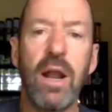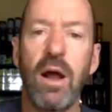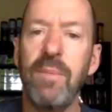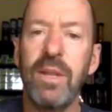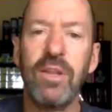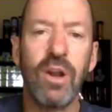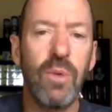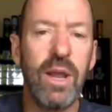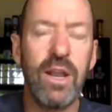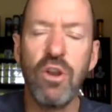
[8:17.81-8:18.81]
I mean, you know,
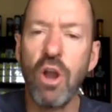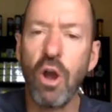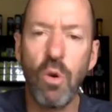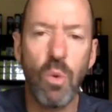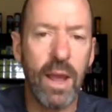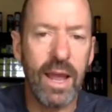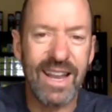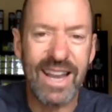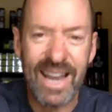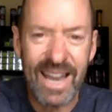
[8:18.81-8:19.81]
we're nowhere
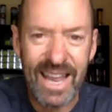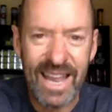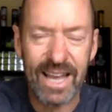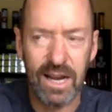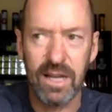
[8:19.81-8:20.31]
near